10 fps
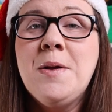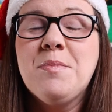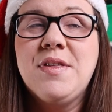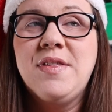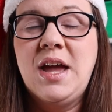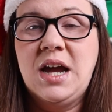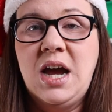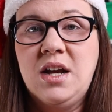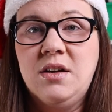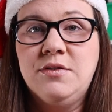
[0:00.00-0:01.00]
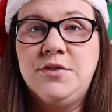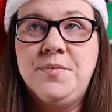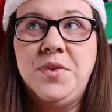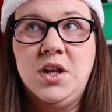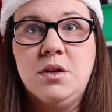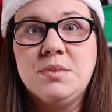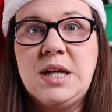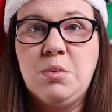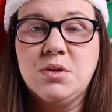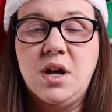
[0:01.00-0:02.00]
But then that kind of, you know,
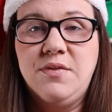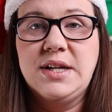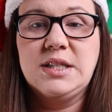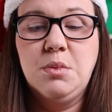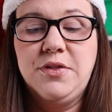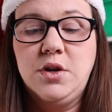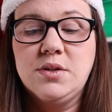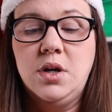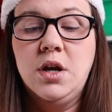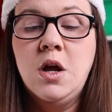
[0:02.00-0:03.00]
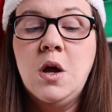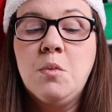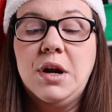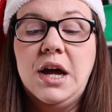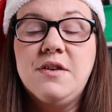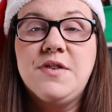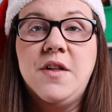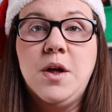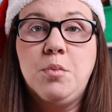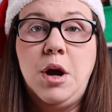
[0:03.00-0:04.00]
tapers off as the month goes on. But I have
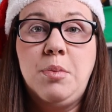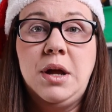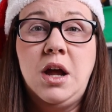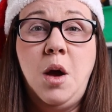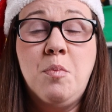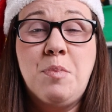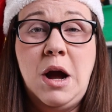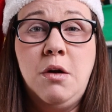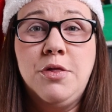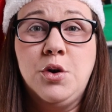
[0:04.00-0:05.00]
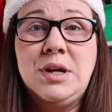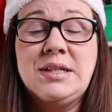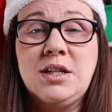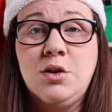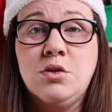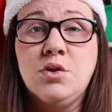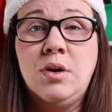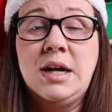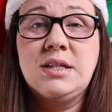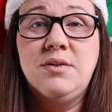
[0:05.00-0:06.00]
found that prepping about thirty centers
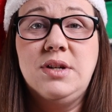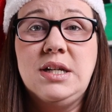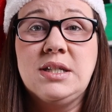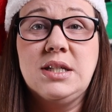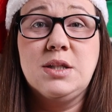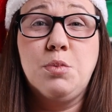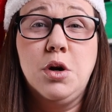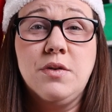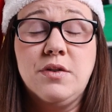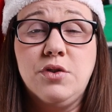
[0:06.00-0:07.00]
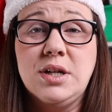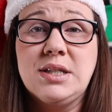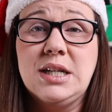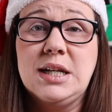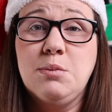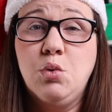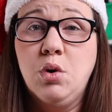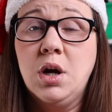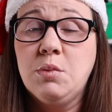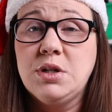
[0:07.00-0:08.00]
or activities is perfect for us. Any
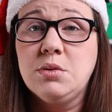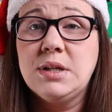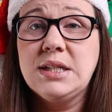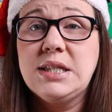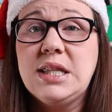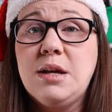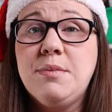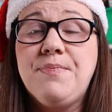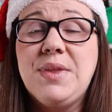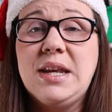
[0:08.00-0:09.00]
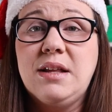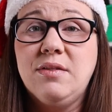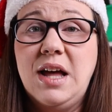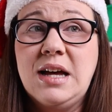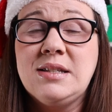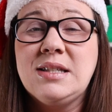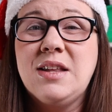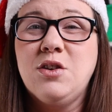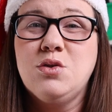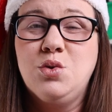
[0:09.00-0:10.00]
more and we don't get to them, any less.
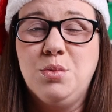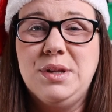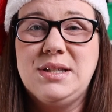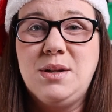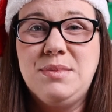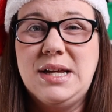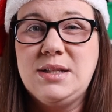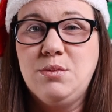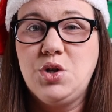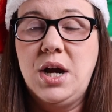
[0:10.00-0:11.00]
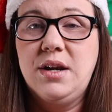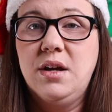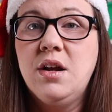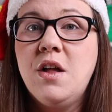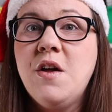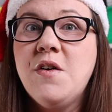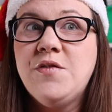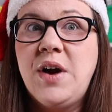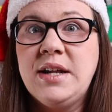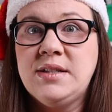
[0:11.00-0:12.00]
And there's normally some days I'm trying to
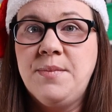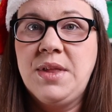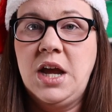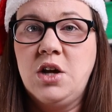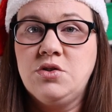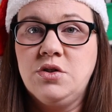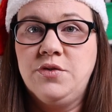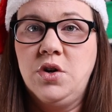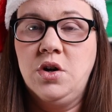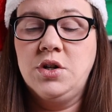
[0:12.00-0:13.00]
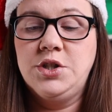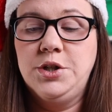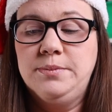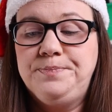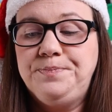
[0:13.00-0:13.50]
find something extra for her to do.